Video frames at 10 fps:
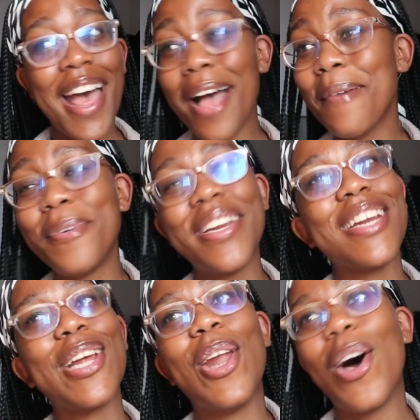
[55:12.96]
I'll put
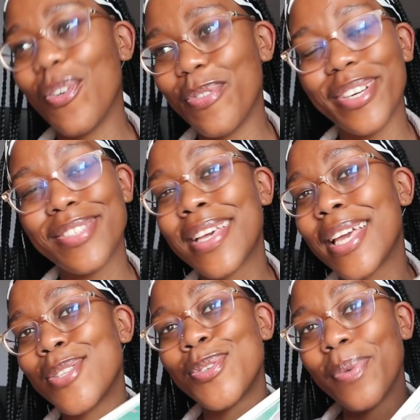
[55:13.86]
in a lot of work to
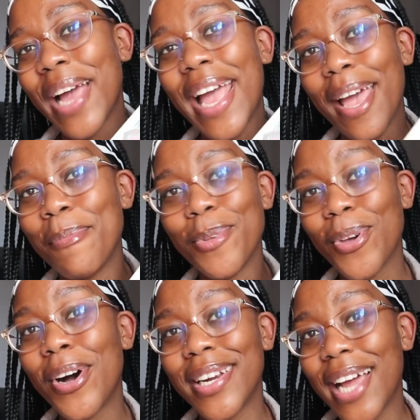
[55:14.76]
get to where I am with
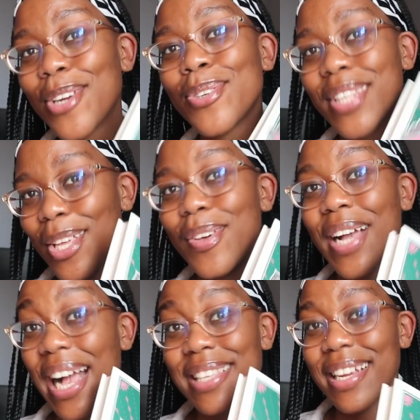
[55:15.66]
God. I don't think you
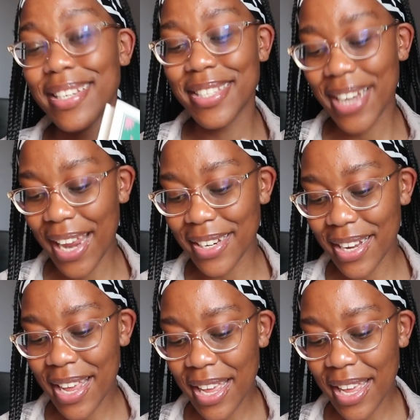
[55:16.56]
guys understand.